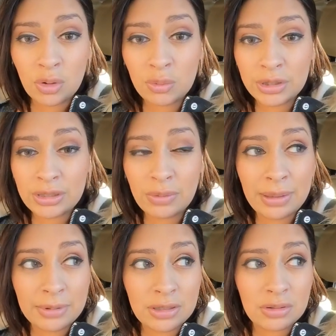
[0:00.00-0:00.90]
really what
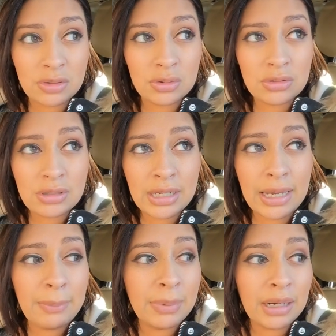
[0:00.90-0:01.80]
I'm going to do
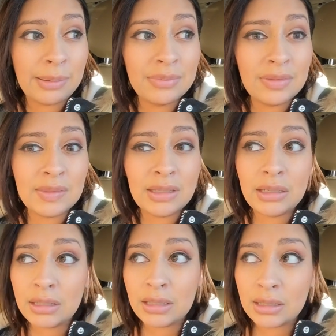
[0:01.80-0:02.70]
today, but I'm
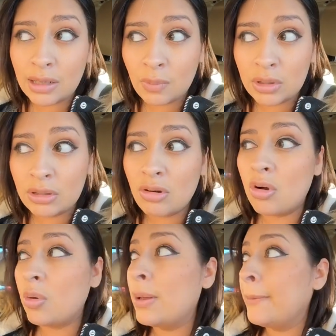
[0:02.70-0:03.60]
thinking I want to
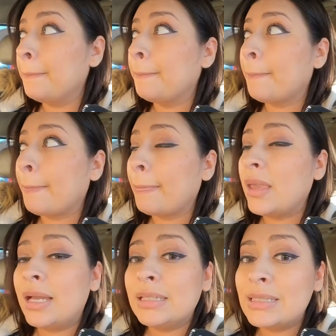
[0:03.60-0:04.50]
go
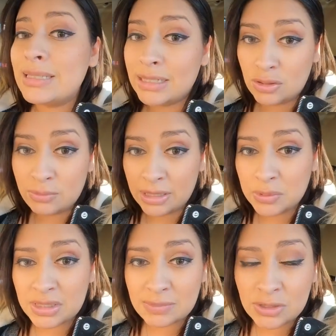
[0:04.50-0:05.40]
and continue my
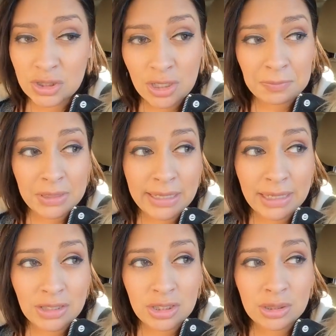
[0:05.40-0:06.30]
Christmas shopping. I
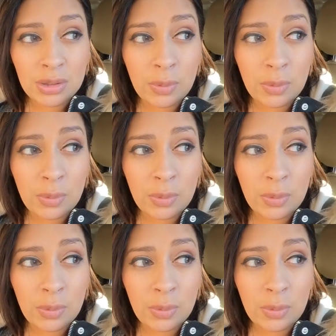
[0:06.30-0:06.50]
actually